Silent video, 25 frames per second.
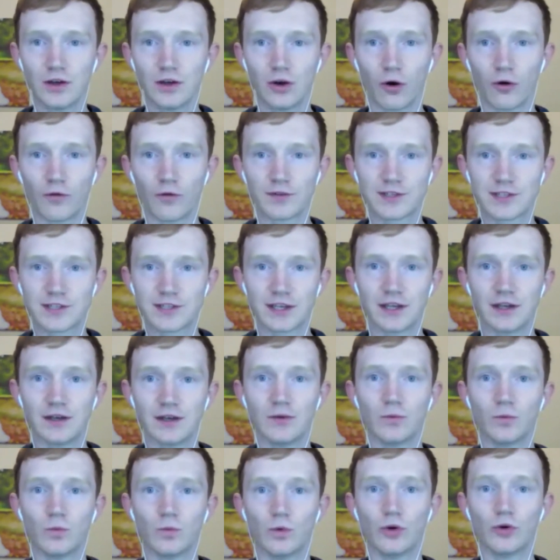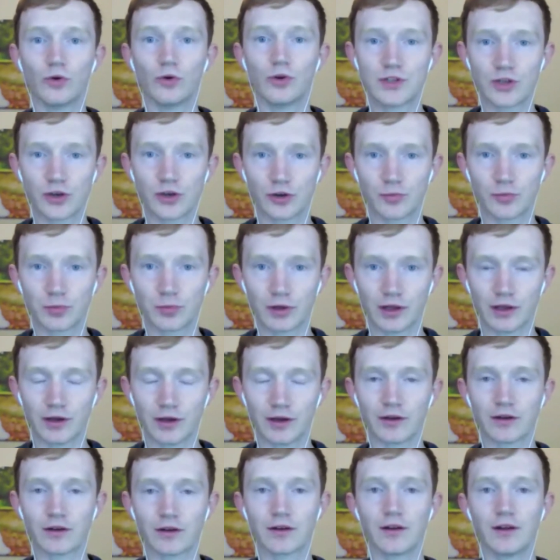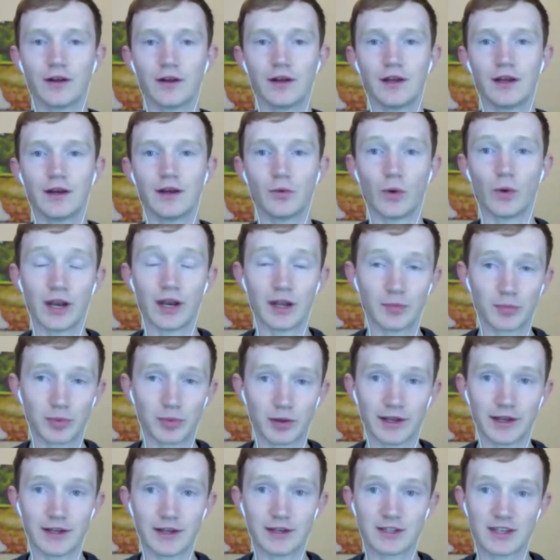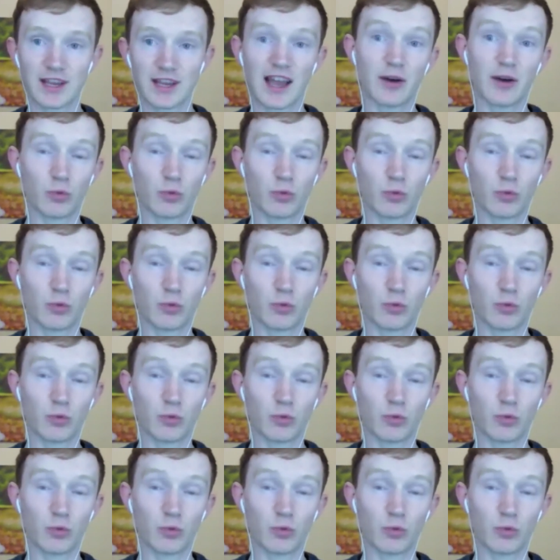Obviously, we know he's a good player when he plays,